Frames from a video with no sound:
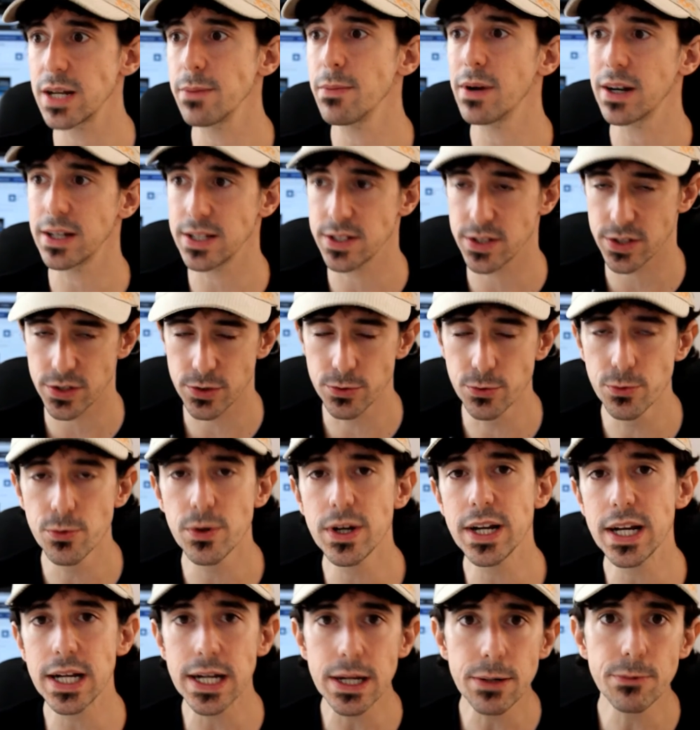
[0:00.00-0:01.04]
but it's
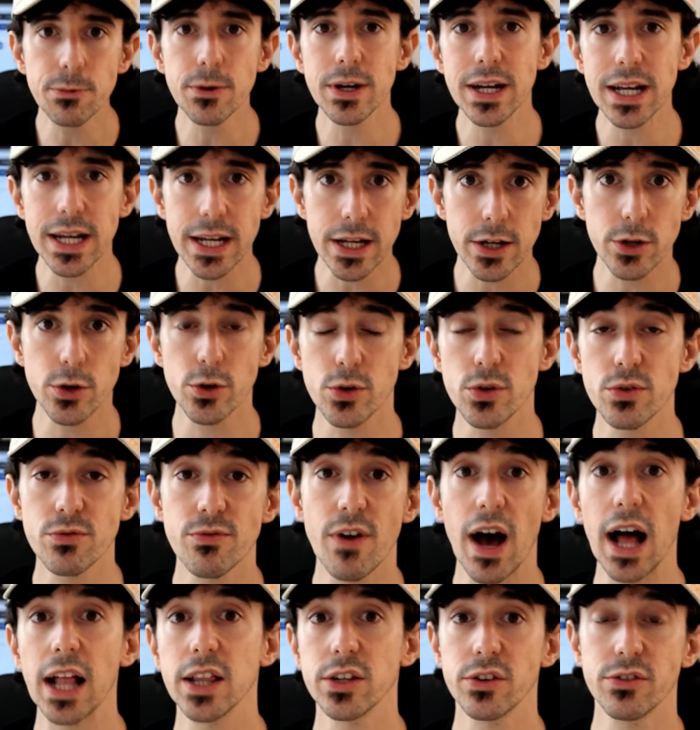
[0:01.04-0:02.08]
really, really good
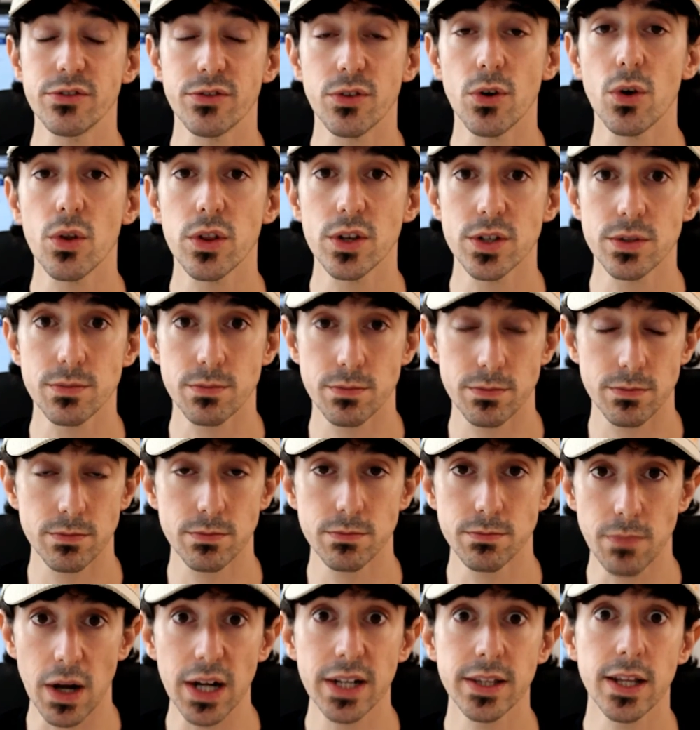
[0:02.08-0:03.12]
value for the
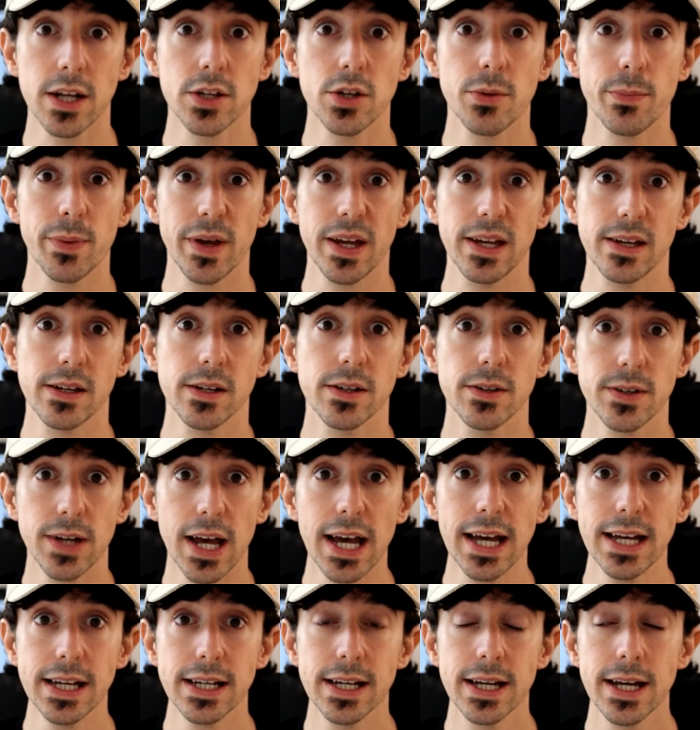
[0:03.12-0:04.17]
money that you're paying,
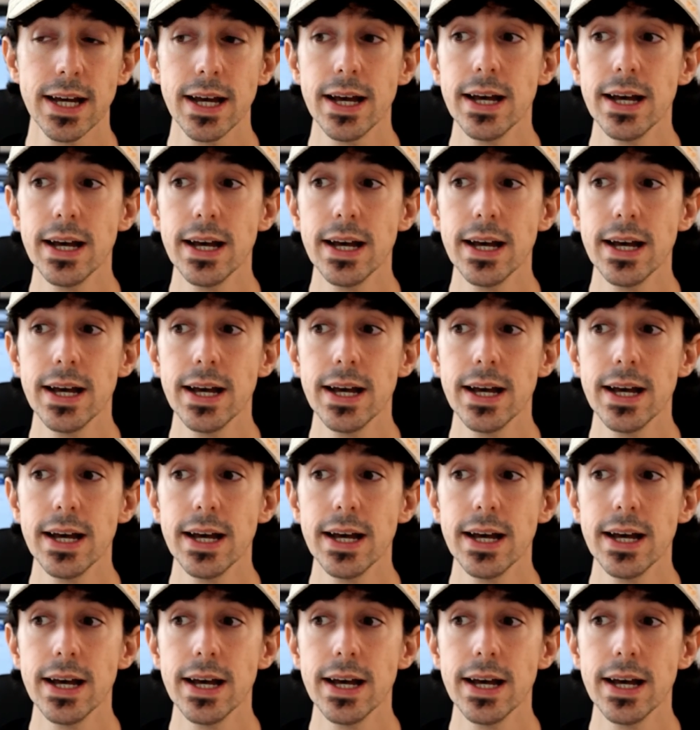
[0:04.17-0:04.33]
okay?